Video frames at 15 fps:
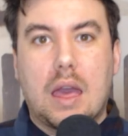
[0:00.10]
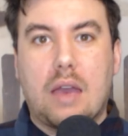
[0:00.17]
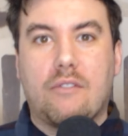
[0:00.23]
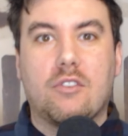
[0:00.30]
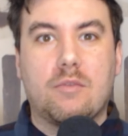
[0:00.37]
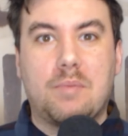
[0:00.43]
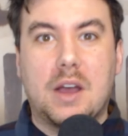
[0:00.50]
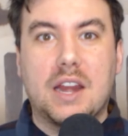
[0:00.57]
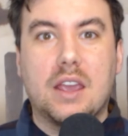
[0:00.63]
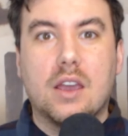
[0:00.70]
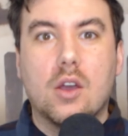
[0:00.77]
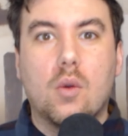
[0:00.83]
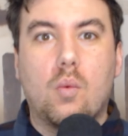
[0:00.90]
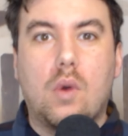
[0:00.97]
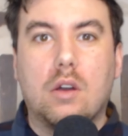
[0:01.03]
everybody,
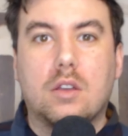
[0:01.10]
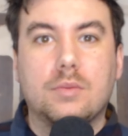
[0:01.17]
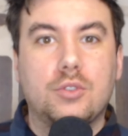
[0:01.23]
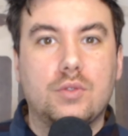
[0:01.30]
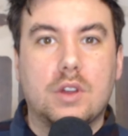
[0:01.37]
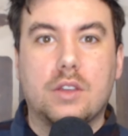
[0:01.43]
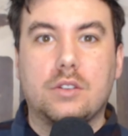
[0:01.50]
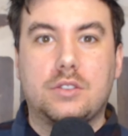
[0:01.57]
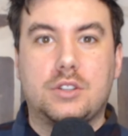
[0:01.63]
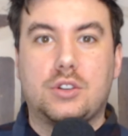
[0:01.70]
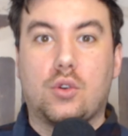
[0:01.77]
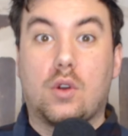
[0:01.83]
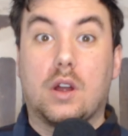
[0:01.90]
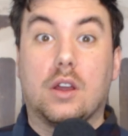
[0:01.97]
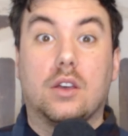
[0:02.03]
welcome to another
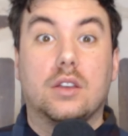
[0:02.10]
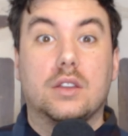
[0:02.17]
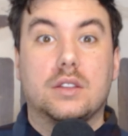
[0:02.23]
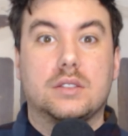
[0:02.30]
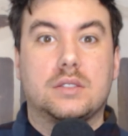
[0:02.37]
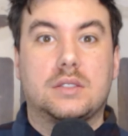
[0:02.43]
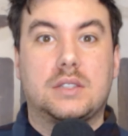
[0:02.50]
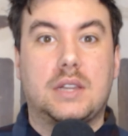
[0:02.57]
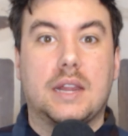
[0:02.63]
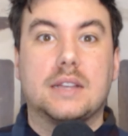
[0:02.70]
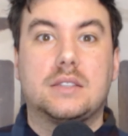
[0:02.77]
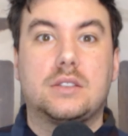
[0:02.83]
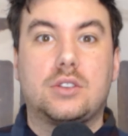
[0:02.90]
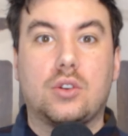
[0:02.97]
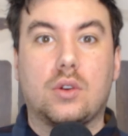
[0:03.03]
tutorial. Today's
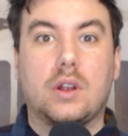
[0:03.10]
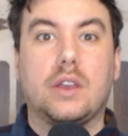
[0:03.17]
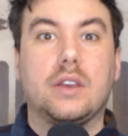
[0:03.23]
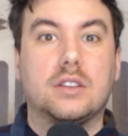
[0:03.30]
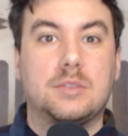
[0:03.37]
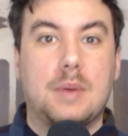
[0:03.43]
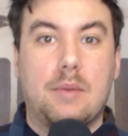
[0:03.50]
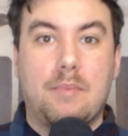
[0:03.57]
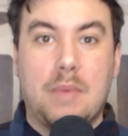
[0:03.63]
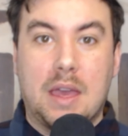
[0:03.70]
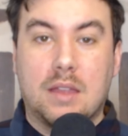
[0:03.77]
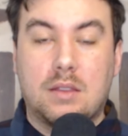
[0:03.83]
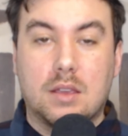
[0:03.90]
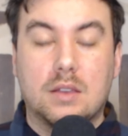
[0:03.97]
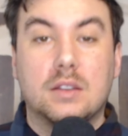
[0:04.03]
tutorial is about
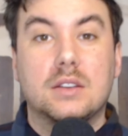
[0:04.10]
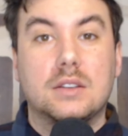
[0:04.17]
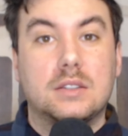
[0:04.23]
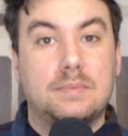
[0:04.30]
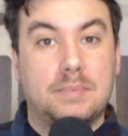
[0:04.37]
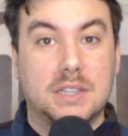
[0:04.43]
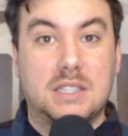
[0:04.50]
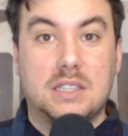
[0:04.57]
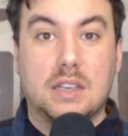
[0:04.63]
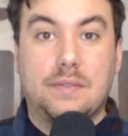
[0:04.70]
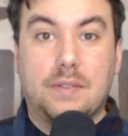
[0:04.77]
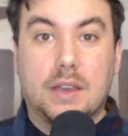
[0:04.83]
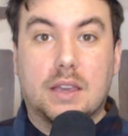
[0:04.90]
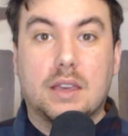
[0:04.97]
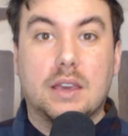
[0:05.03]
MANTA
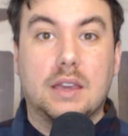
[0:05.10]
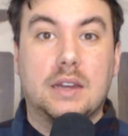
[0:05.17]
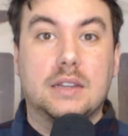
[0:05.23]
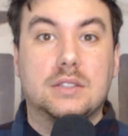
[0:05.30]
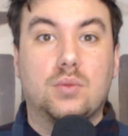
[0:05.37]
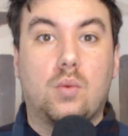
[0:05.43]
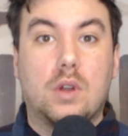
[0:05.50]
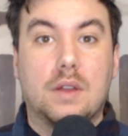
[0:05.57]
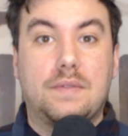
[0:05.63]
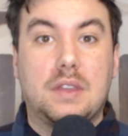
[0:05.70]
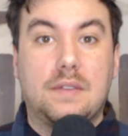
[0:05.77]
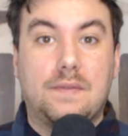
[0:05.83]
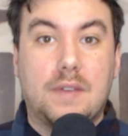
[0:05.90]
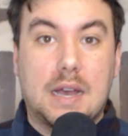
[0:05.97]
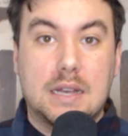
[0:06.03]
Pacific. It is one of the
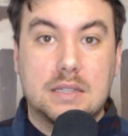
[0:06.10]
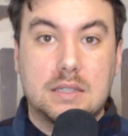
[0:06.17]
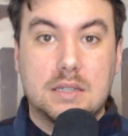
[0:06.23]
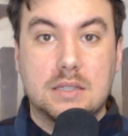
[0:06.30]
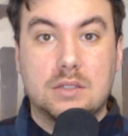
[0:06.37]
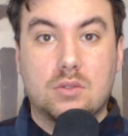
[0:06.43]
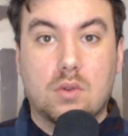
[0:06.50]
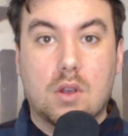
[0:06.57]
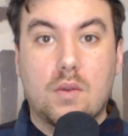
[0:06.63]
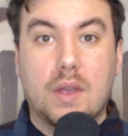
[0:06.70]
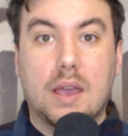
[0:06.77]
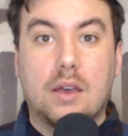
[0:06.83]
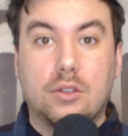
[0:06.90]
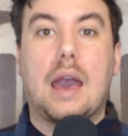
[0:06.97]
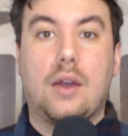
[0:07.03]
fastest growing
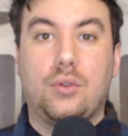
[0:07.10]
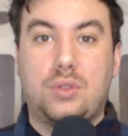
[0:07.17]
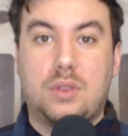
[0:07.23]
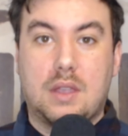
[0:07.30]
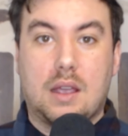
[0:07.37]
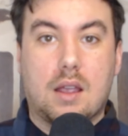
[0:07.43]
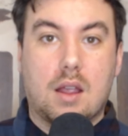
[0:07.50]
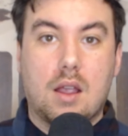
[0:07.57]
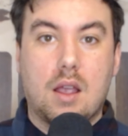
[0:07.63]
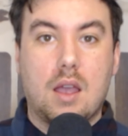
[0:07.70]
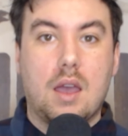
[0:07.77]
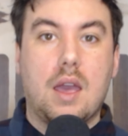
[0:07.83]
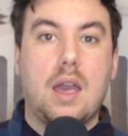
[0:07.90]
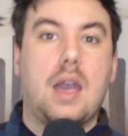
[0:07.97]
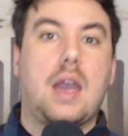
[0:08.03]
L out there
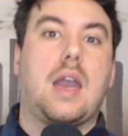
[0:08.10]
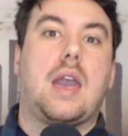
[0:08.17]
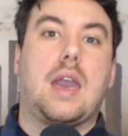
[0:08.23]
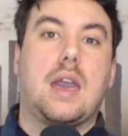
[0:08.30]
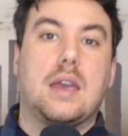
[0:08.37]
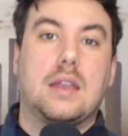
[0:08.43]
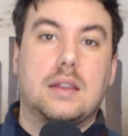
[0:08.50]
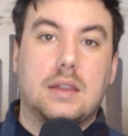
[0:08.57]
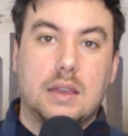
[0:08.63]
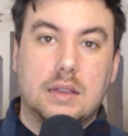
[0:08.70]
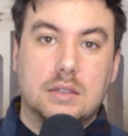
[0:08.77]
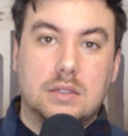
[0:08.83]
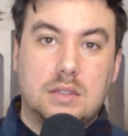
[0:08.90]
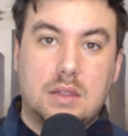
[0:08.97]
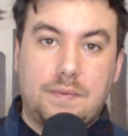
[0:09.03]
and
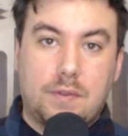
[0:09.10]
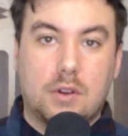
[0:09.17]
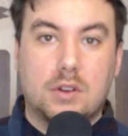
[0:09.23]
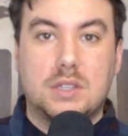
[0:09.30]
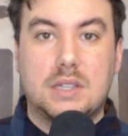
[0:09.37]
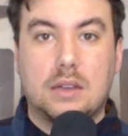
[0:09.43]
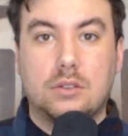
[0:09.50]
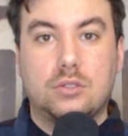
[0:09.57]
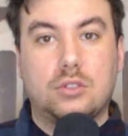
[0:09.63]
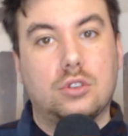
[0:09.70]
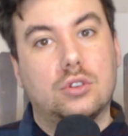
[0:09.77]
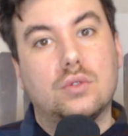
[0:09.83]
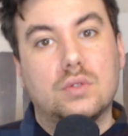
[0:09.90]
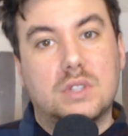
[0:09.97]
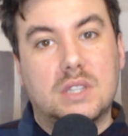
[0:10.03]
is the first
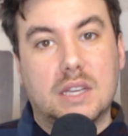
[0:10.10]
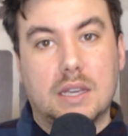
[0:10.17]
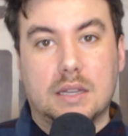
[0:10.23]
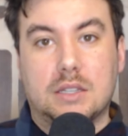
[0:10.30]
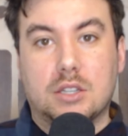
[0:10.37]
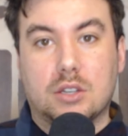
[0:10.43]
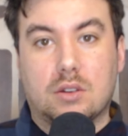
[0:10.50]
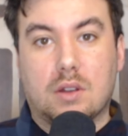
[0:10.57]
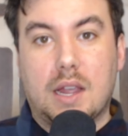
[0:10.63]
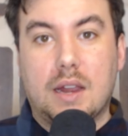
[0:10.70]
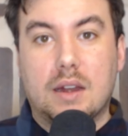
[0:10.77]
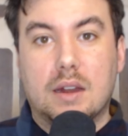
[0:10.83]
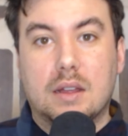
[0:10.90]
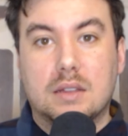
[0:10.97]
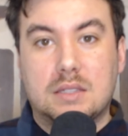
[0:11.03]
L2 to integrate
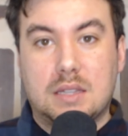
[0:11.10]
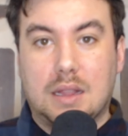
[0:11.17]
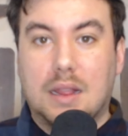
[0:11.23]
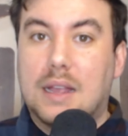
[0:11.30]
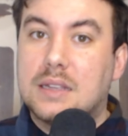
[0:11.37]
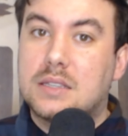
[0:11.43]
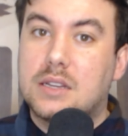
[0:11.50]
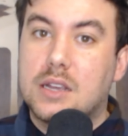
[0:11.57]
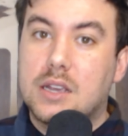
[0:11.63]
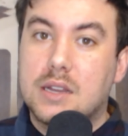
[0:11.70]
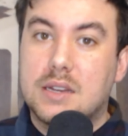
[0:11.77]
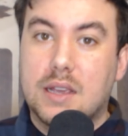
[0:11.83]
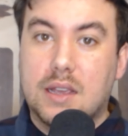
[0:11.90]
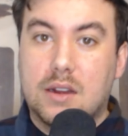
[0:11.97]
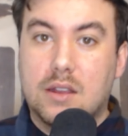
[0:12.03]
Celestia
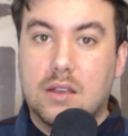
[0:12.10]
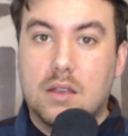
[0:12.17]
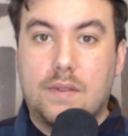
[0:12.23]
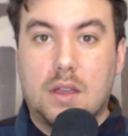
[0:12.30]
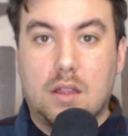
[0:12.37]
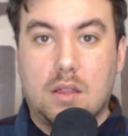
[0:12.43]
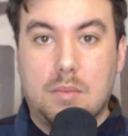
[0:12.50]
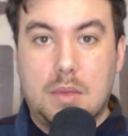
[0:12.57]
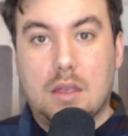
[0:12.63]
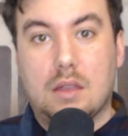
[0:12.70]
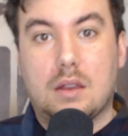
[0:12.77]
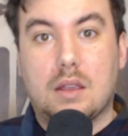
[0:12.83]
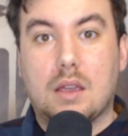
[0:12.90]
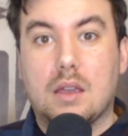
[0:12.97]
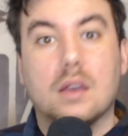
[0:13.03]
data
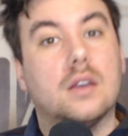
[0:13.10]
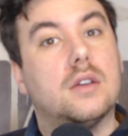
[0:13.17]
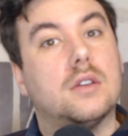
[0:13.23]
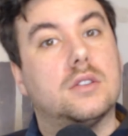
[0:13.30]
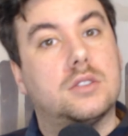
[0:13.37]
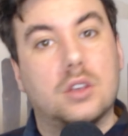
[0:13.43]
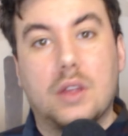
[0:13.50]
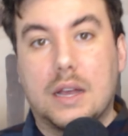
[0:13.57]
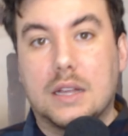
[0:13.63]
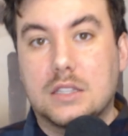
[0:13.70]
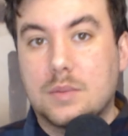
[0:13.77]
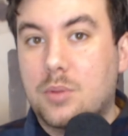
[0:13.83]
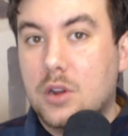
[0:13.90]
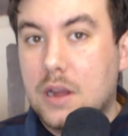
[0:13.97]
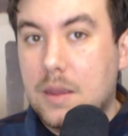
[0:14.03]
availability. So that's
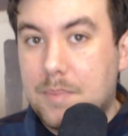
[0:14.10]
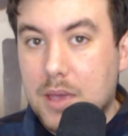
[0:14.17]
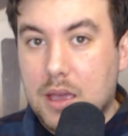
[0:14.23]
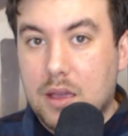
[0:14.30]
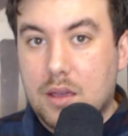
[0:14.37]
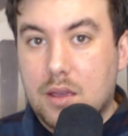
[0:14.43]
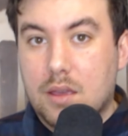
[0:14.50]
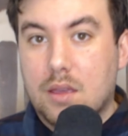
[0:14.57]
pretty big.